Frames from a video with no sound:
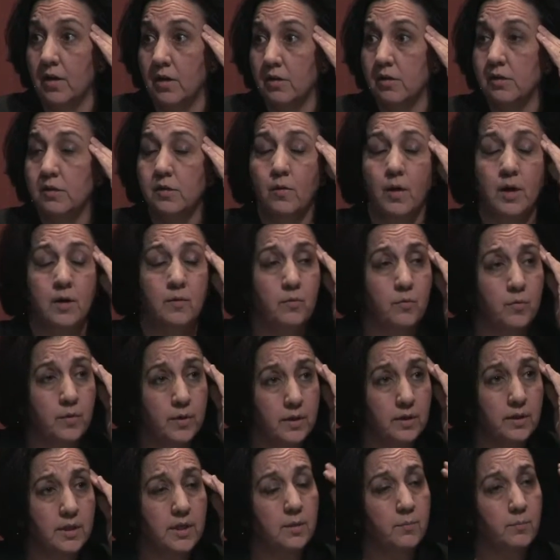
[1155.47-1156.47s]
So I
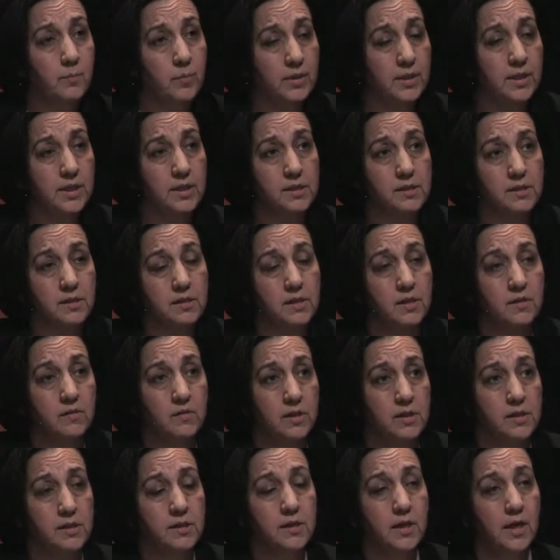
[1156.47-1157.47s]
really am pleased to see
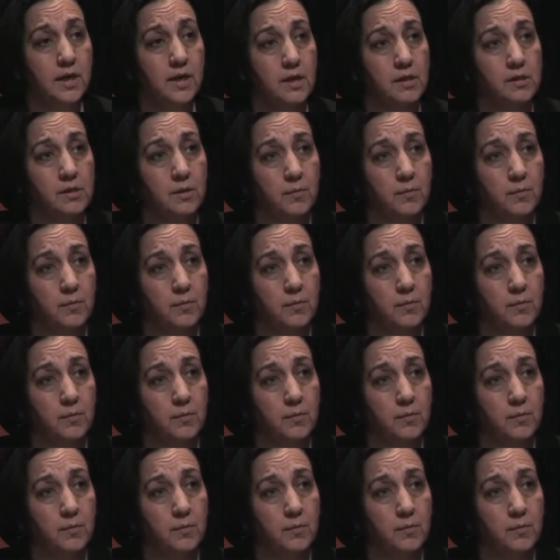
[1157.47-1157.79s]
these studies,